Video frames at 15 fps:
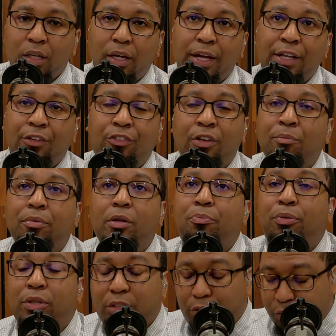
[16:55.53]
And simply
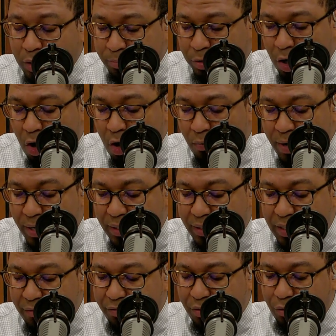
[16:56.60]
put, the scripture already
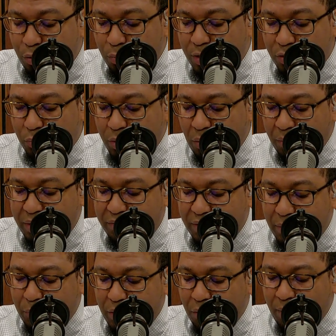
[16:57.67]
gives it to us. We don't
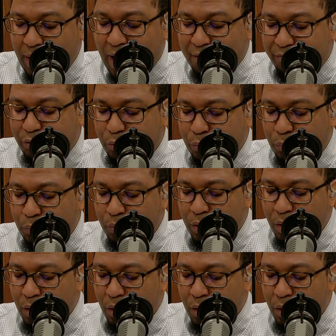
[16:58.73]
even we don't have to